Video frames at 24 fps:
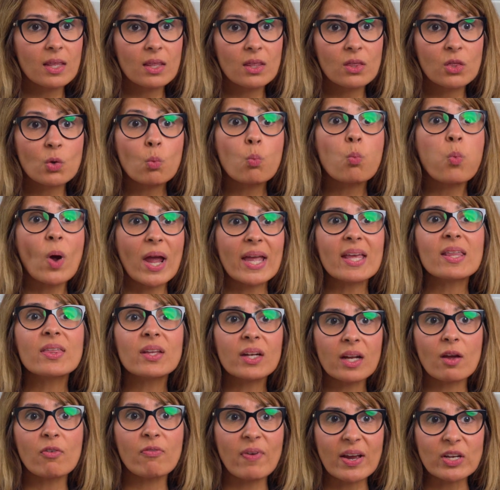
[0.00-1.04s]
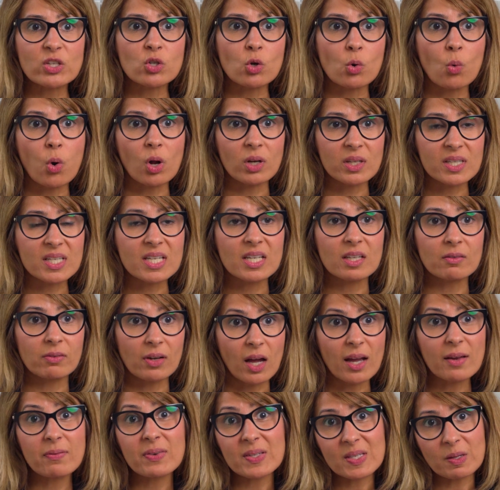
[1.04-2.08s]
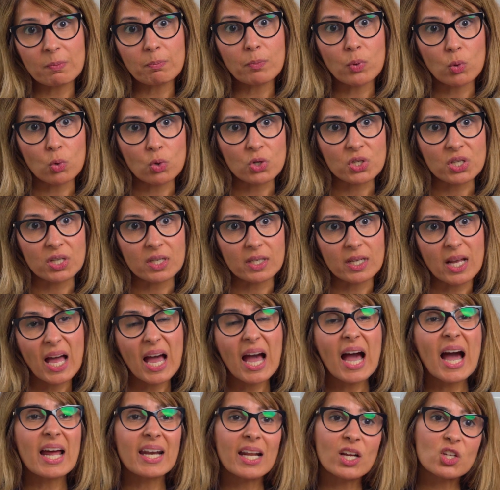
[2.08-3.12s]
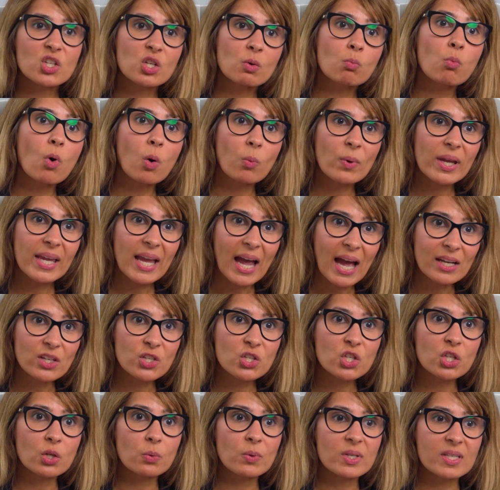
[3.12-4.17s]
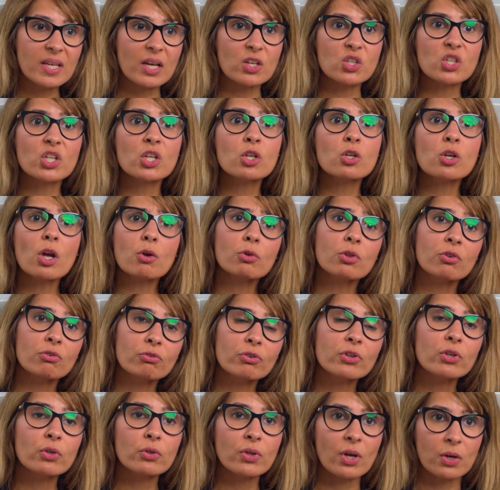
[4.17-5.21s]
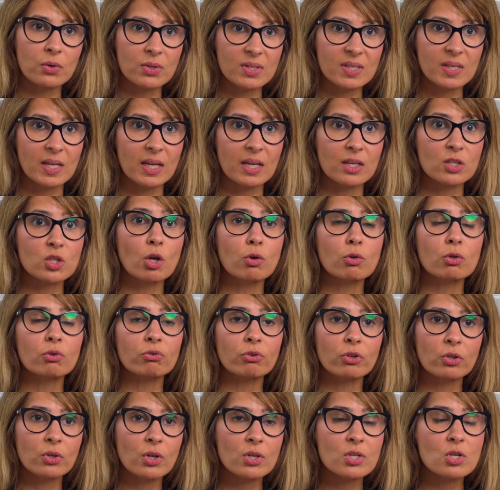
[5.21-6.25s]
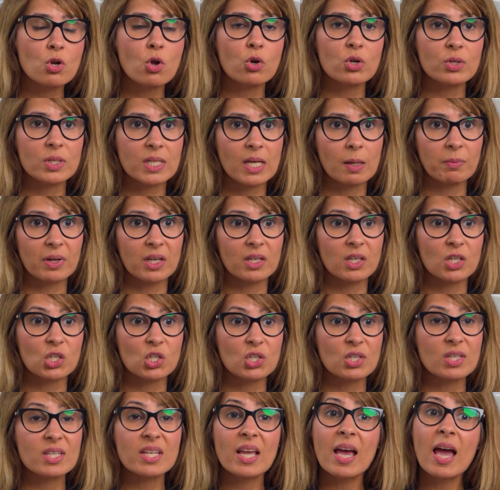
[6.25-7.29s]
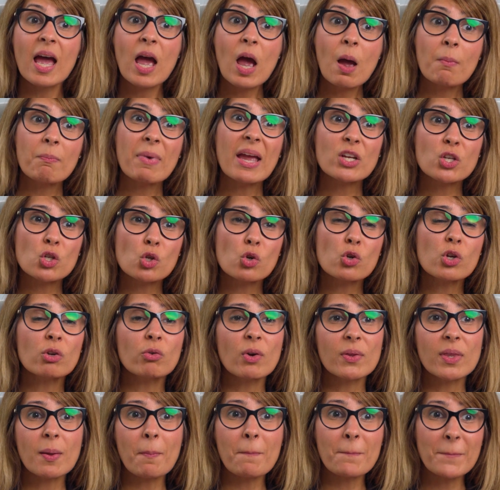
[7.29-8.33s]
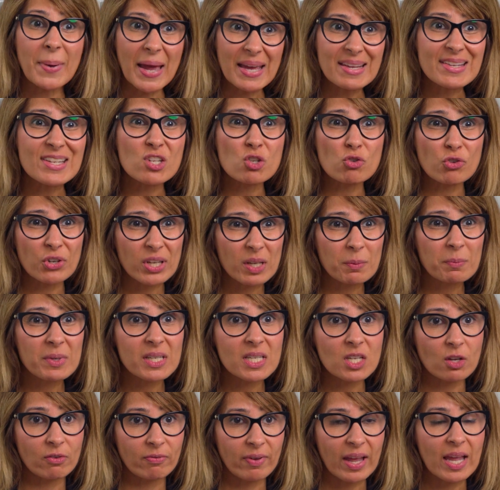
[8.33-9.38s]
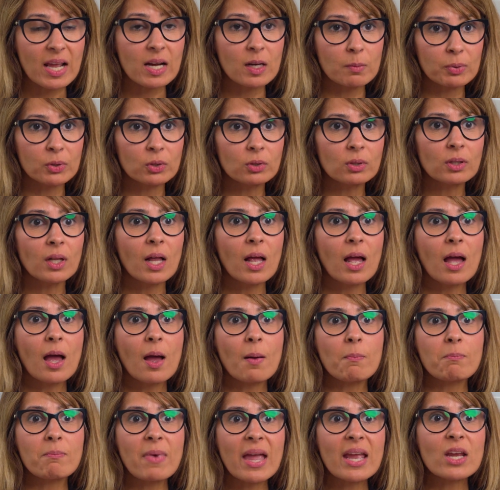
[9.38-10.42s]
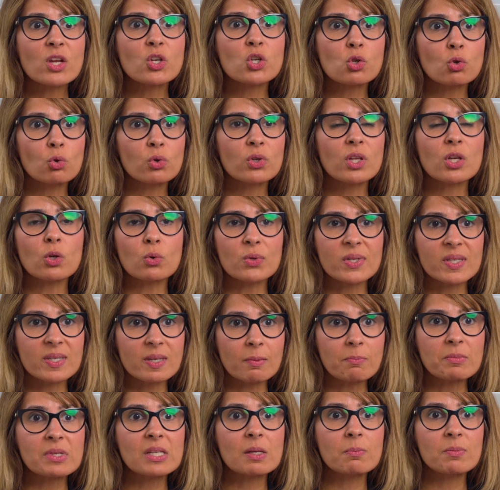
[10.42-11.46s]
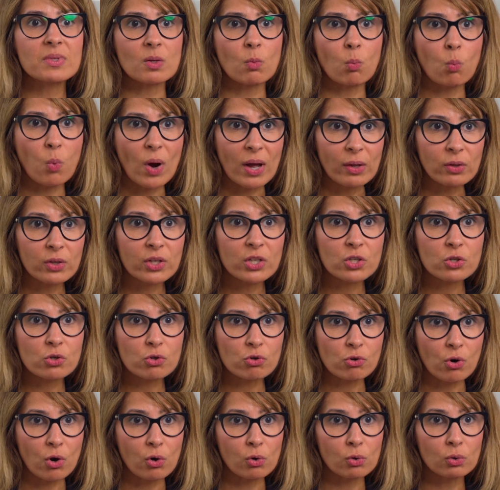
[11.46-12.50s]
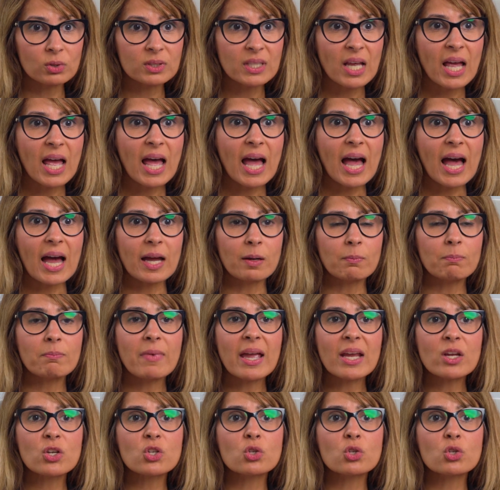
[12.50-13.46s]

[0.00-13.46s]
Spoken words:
The way that it affects your quality of life is important. And actually what we can do is actually go through those things, go through those long-term conditions, make sure you're on the best treatment available, make sure that your symptoms are well controlled, and make